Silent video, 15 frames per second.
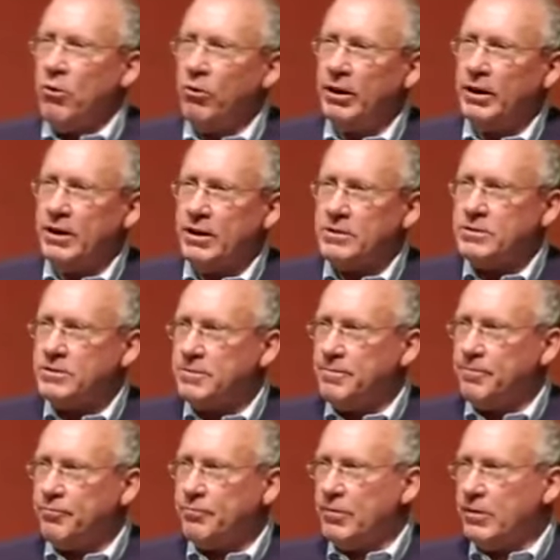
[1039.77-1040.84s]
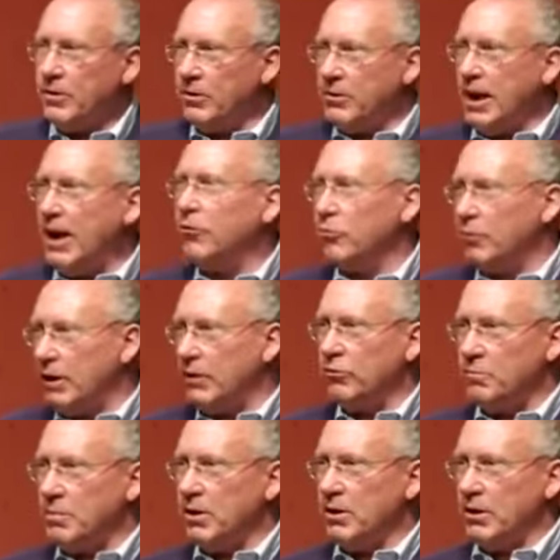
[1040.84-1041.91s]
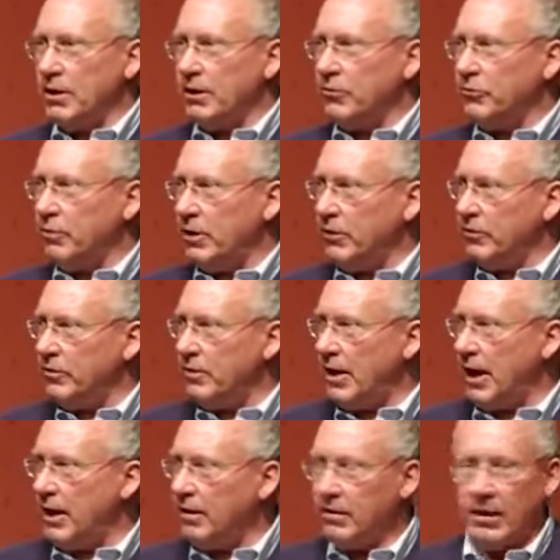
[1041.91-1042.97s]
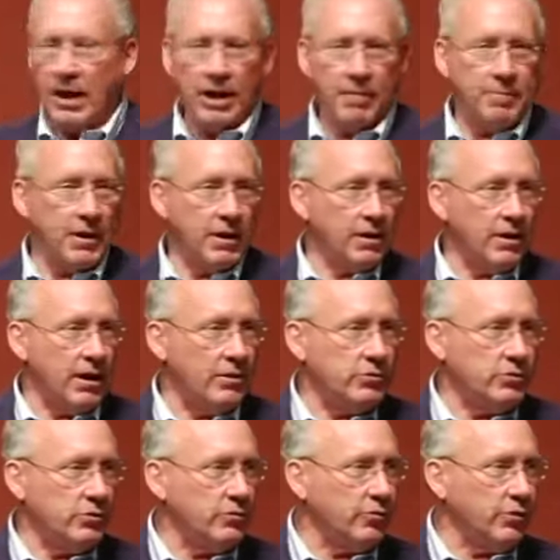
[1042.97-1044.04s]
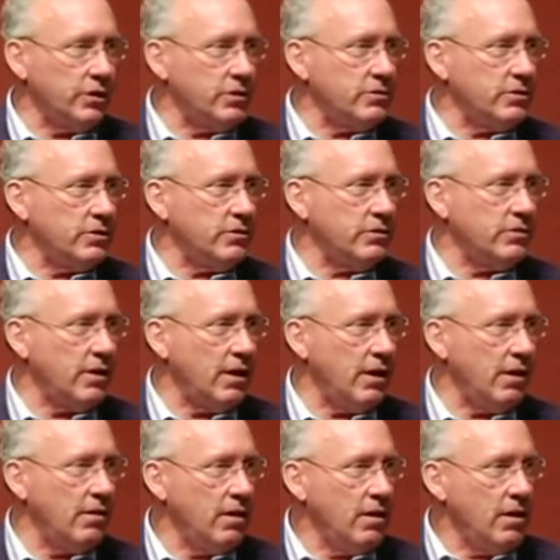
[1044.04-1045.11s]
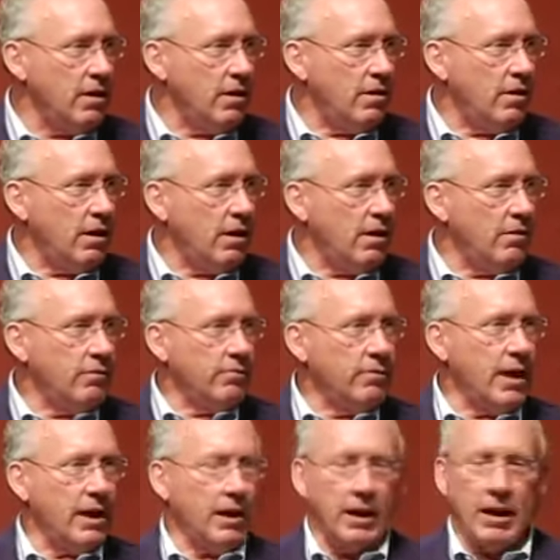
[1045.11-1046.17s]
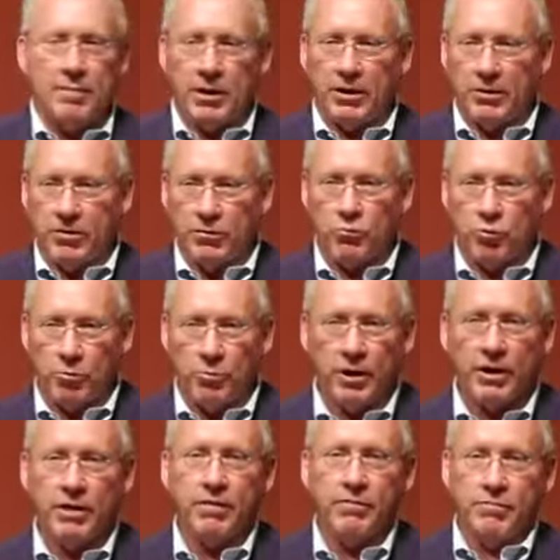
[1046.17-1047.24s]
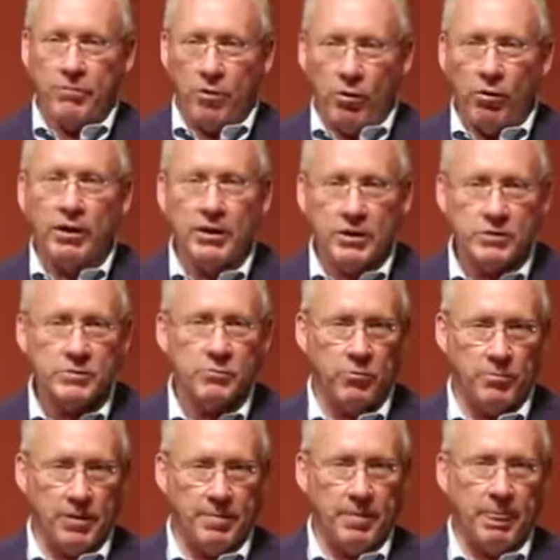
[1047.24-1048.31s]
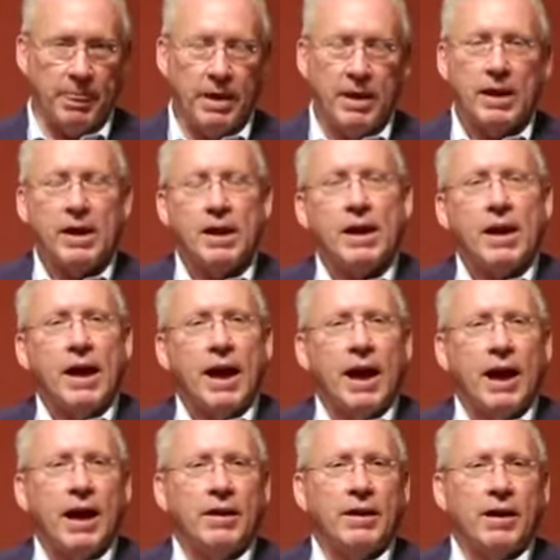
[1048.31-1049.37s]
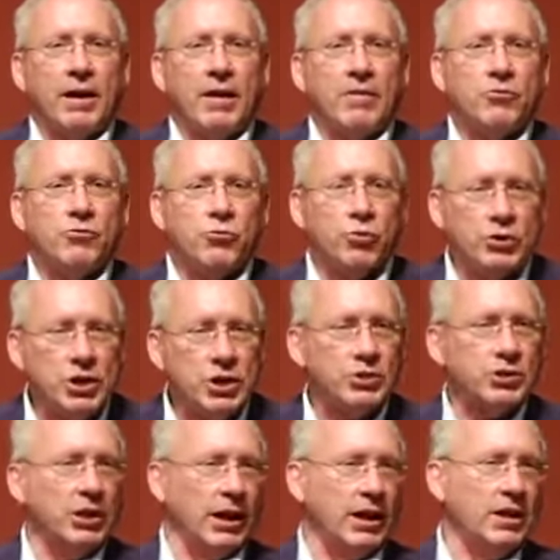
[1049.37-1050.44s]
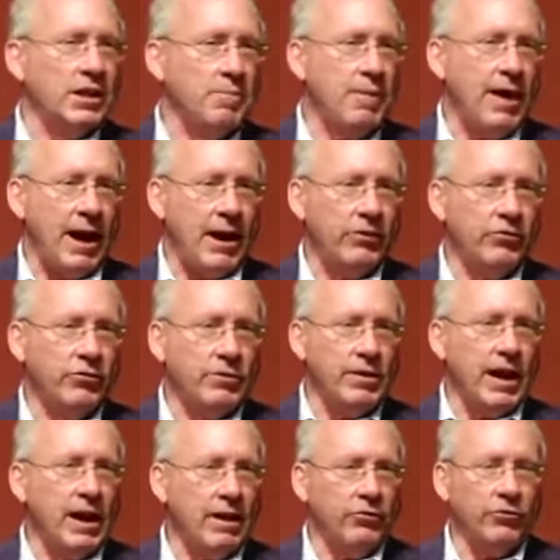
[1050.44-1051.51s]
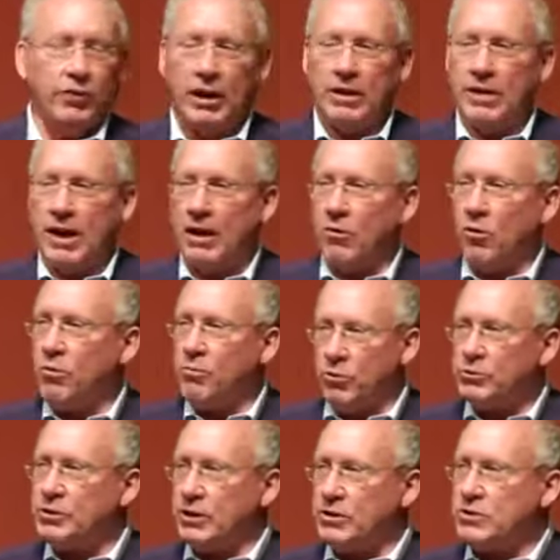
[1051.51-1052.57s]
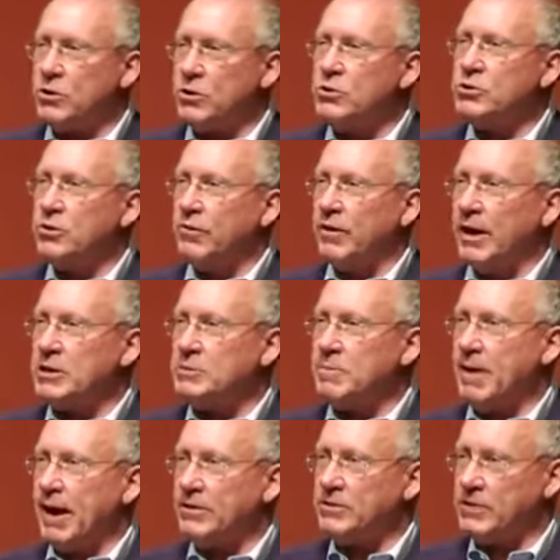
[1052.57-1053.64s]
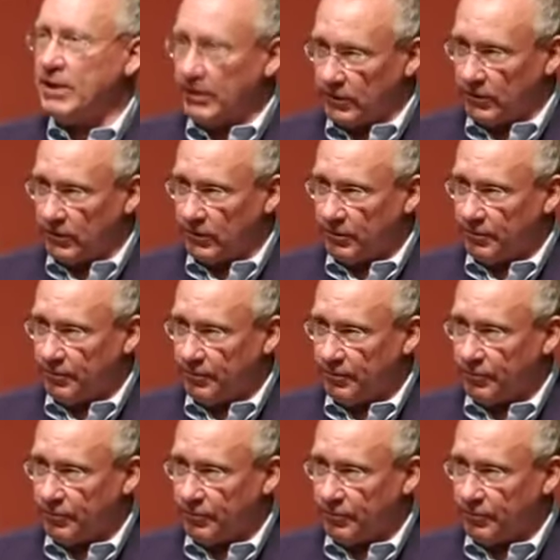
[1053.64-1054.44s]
Holiness, your Nazarenes would be a good illustration of that. A lot of Pentecostals, for instance, kind of come under the rubric of the holiness movement. And traditionally, in the past, they have seen that almost exclusively as past tense,